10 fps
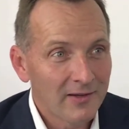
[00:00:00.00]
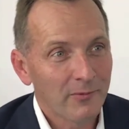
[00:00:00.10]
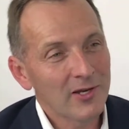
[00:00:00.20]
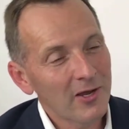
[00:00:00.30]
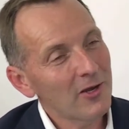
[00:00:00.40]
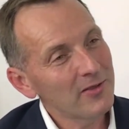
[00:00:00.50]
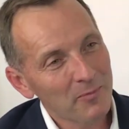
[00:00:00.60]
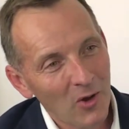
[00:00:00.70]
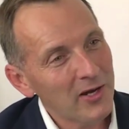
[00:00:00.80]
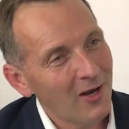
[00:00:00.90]
We don't own the
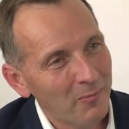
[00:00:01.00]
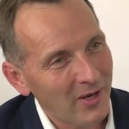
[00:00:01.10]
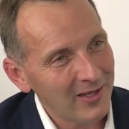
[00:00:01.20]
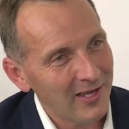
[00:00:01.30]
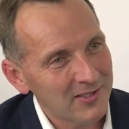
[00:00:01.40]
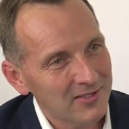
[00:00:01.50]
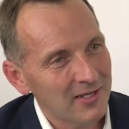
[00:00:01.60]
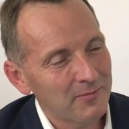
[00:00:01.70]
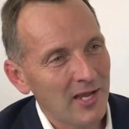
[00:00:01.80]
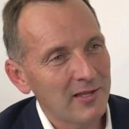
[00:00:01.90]
buy now, pay
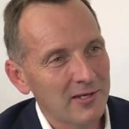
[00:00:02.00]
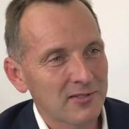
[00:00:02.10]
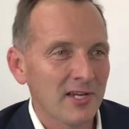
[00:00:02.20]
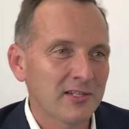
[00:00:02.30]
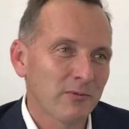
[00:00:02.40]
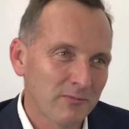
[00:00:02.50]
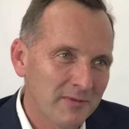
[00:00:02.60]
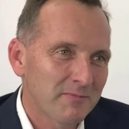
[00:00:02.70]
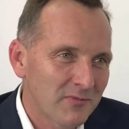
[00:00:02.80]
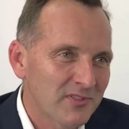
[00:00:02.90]
later sector.
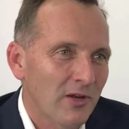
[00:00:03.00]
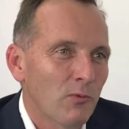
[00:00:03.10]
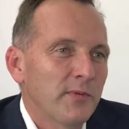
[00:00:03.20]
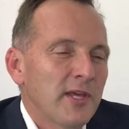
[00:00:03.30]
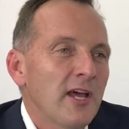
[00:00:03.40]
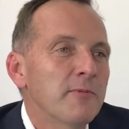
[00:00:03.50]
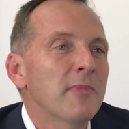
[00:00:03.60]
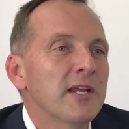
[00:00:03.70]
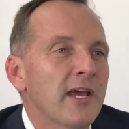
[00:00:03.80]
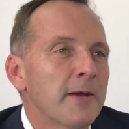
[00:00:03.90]
And so what, they don't
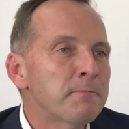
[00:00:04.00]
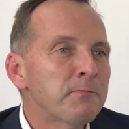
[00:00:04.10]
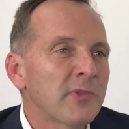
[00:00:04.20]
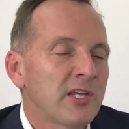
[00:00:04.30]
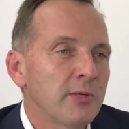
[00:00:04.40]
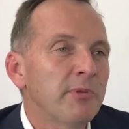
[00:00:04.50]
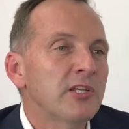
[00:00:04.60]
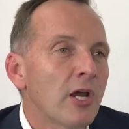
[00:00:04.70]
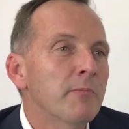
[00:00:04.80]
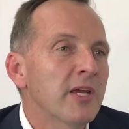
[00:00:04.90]
meet our, simply
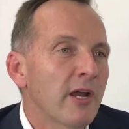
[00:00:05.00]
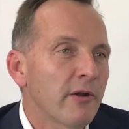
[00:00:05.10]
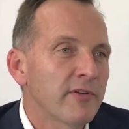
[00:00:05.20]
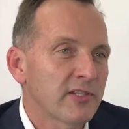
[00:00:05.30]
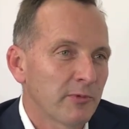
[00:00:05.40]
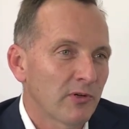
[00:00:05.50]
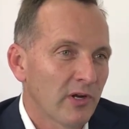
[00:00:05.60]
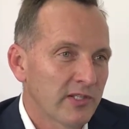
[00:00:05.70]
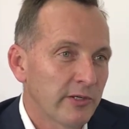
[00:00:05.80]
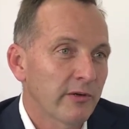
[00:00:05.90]
don't meet our investment
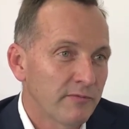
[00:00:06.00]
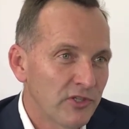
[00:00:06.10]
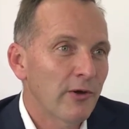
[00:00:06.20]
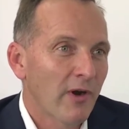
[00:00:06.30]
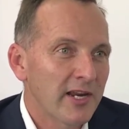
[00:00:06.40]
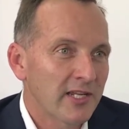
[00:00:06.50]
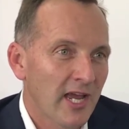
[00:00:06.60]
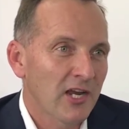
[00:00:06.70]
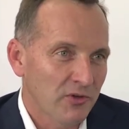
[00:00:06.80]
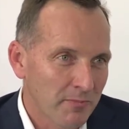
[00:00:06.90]
criteria of generating
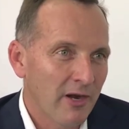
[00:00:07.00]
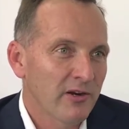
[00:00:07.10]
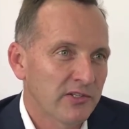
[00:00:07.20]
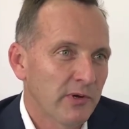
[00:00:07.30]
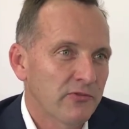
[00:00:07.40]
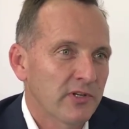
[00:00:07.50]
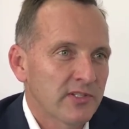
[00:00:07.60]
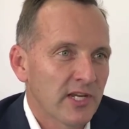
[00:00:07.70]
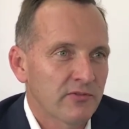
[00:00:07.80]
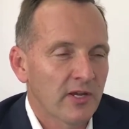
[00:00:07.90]
cash and barriers to entry,
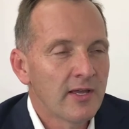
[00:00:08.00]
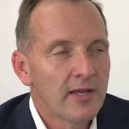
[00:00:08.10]
etc.